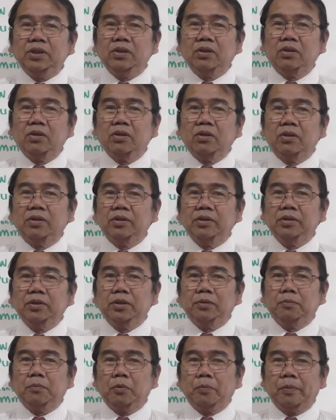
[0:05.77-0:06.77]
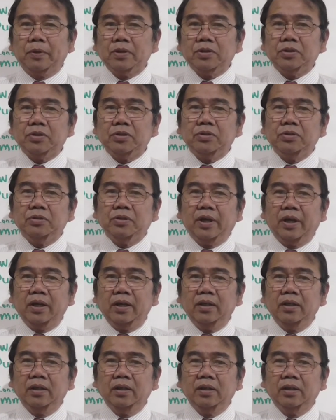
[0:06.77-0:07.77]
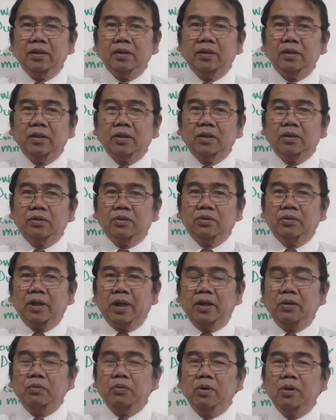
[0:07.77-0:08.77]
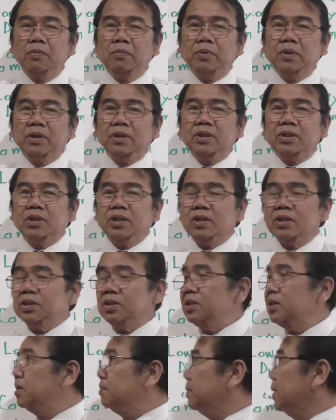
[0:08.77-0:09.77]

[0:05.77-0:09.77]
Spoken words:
T. Dongo, your professor today. Today we will be discussing